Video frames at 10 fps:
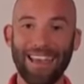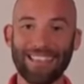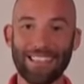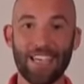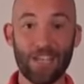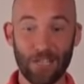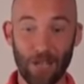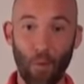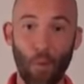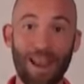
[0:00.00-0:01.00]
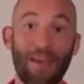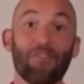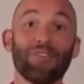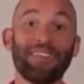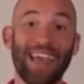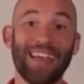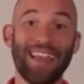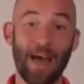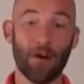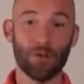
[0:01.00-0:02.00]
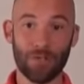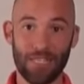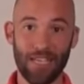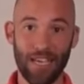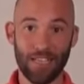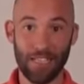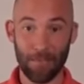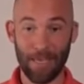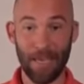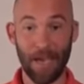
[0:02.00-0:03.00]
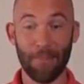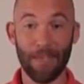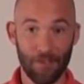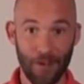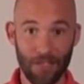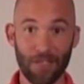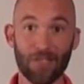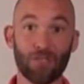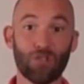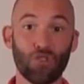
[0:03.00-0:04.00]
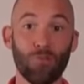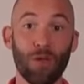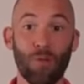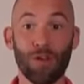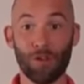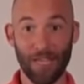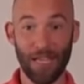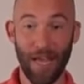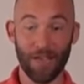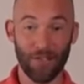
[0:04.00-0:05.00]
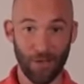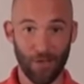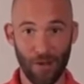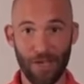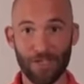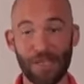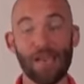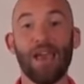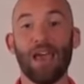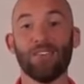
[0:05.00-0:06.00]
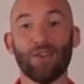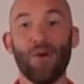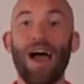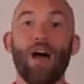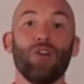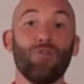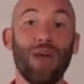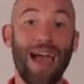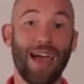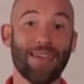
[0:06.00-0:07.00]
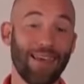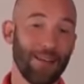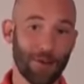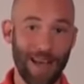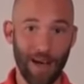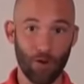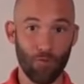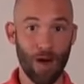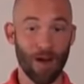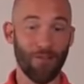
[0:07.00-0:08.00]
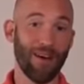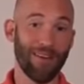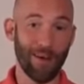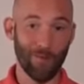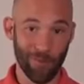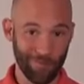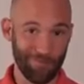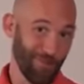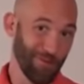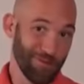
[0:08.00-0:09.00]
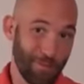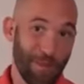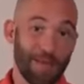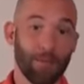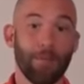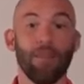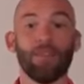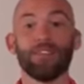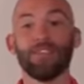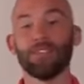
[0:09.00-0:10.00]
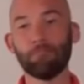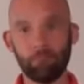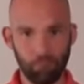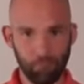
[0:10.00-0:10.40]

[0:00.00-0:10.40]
essentially, whatever is handing out your DHCP IP addresses should be what your DNS server is, and so how you hack that or how you modify that will depend upon the system.